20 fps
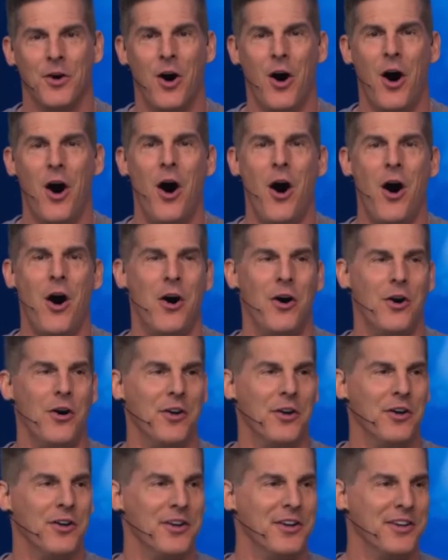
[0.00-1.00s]

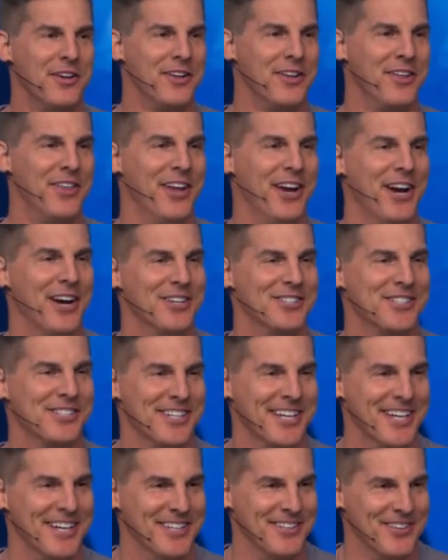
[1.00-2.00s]
all their
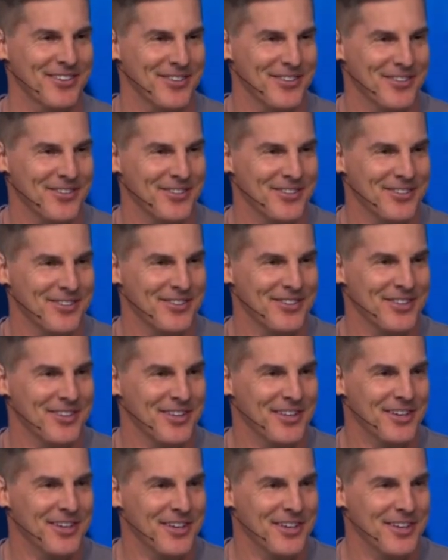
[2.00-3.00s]
sins.
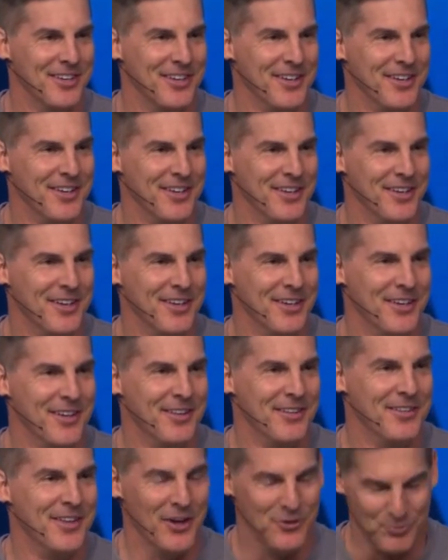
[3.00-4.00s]

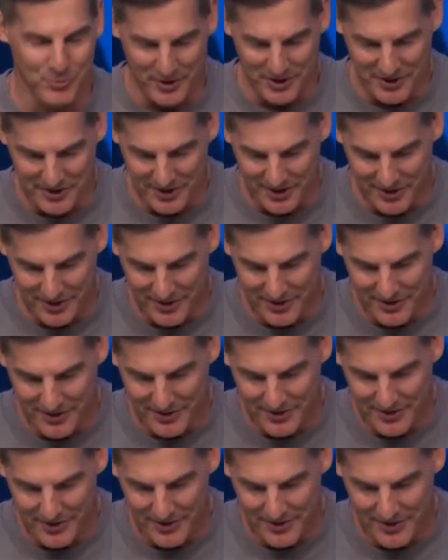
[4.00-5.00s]
That's what he did
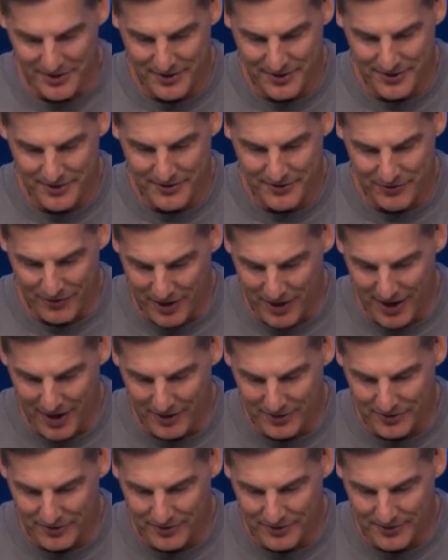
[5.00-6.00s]
for
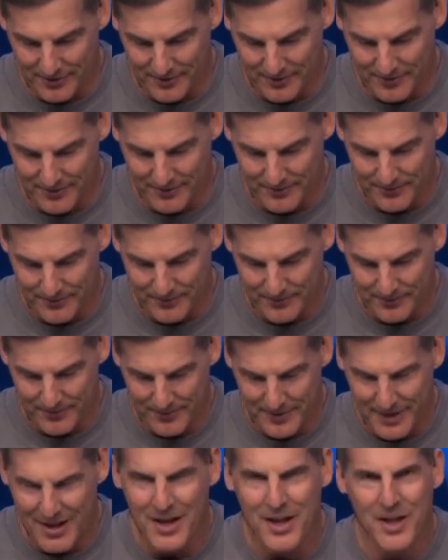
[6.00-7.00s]
us.
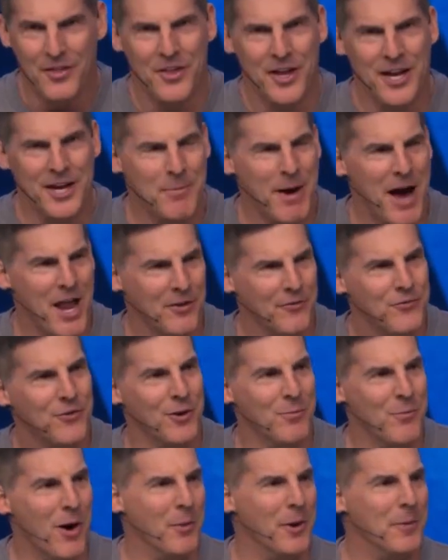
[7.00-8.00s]
Think about it for
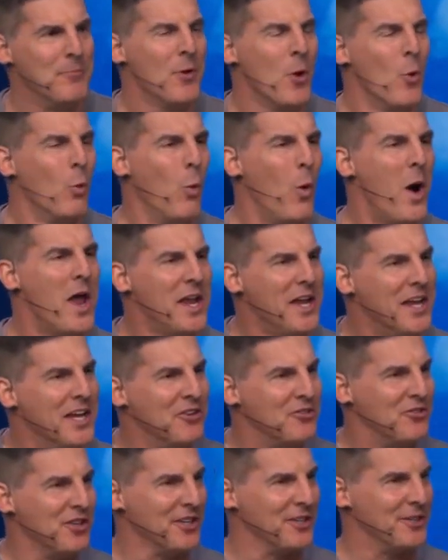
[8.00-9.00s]
a moment. What
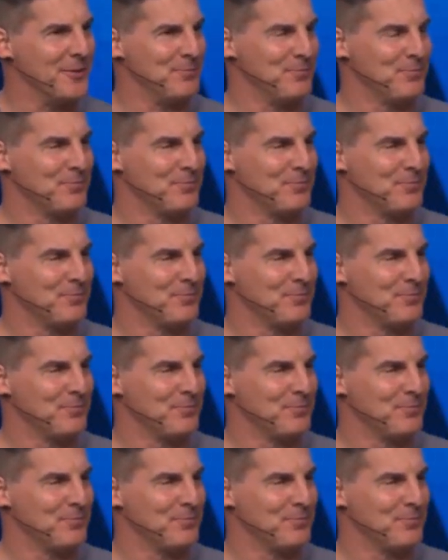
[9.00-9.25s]
is it